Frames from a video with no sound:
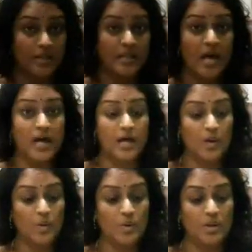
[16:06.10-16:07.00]

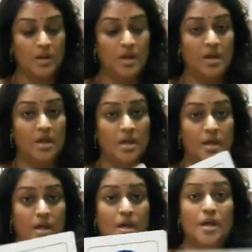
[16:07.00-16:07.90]
Now,
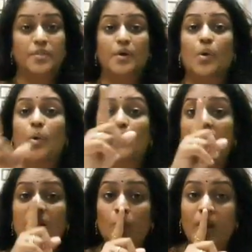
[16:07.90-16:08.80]
the
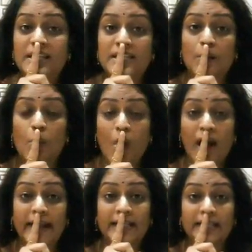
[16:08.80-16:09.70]
queen waiting
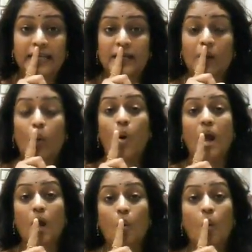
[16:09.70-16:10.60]
quietly,
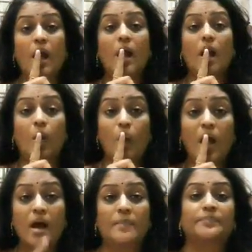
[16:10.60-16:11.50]
quack, quack,
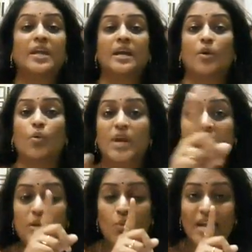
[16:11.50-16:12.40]
quack.
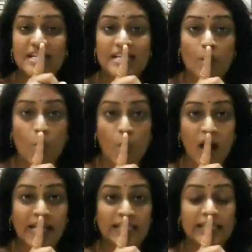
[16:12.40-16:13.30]
Queen waiting
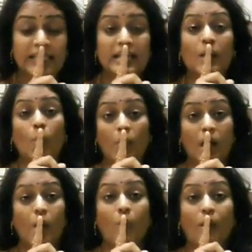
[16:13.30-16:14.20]
quietly,
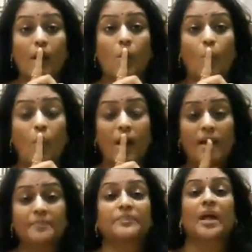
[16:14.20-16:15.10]
quack, quack,
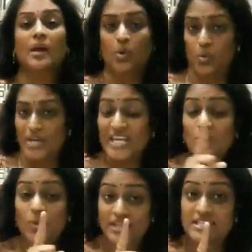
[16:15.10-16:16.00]
quack.
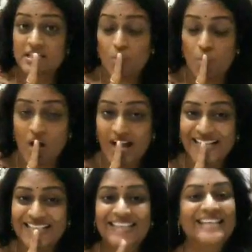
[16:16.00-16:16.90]
Queen waiting
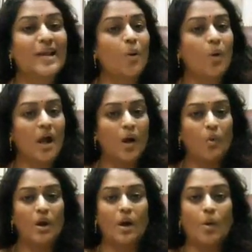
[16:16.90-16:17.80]
quietly, quack,
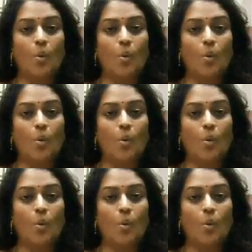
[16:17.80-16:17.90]
quack,